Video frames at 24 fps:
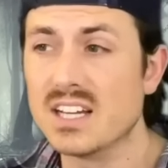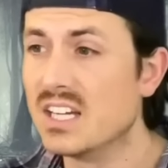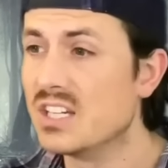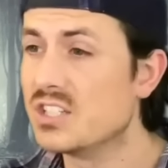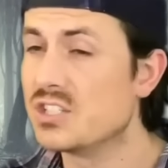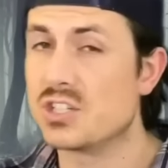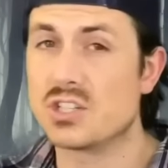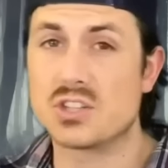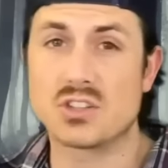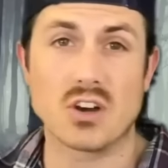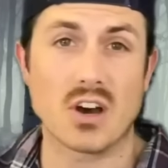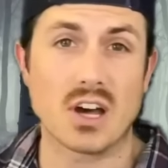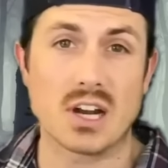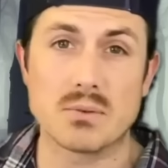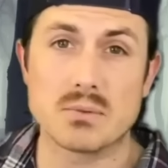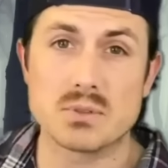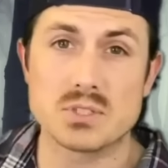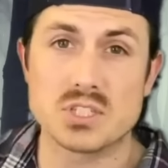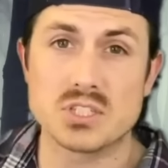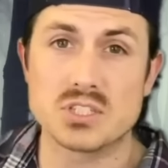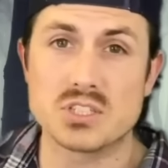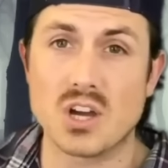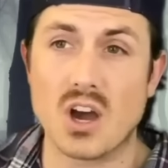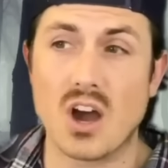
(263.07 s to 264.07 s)
She thought it was
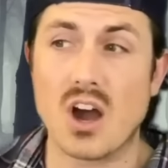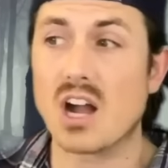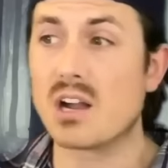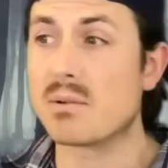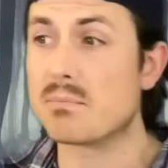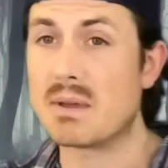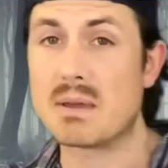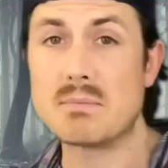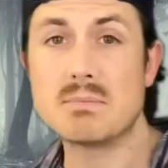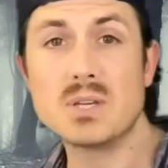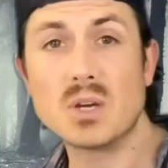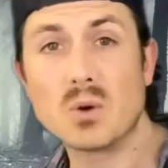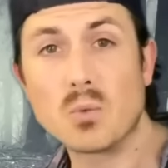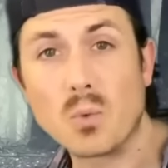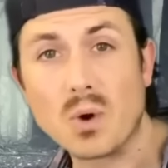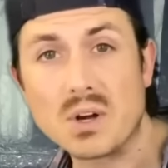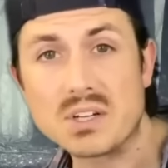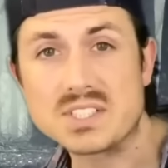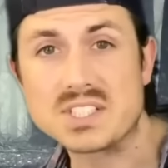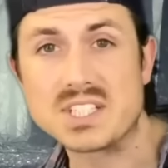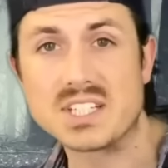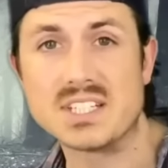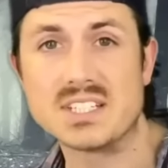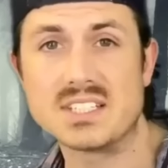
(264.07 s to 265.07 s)
a dog. Maybe it
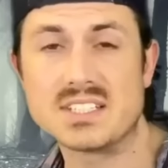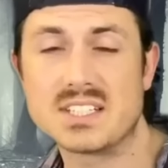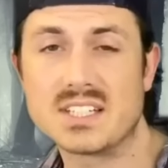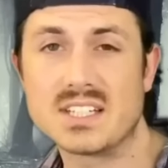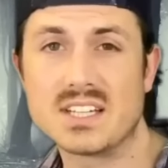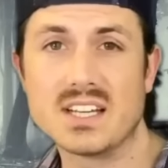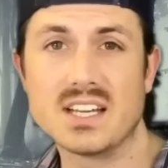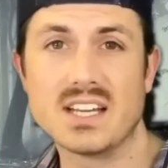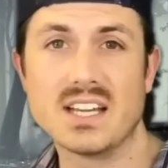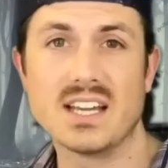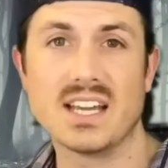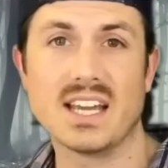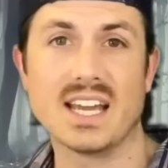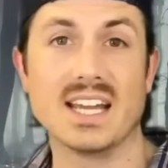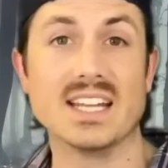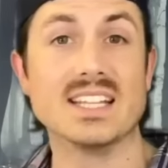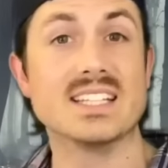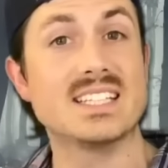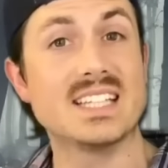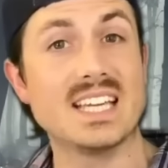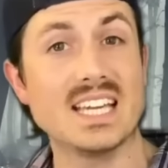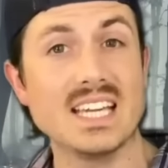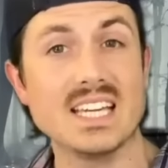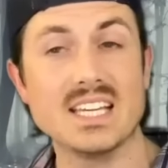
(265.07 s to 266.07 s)
wasn't. And
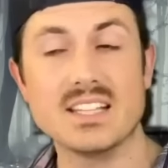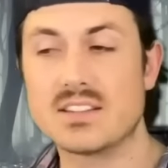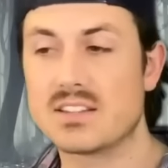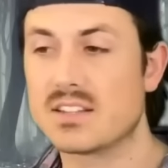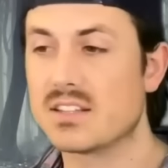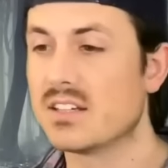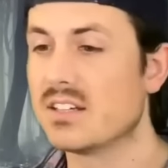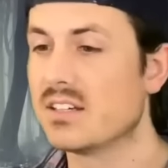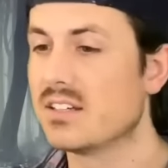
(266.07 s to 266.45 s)
Keith,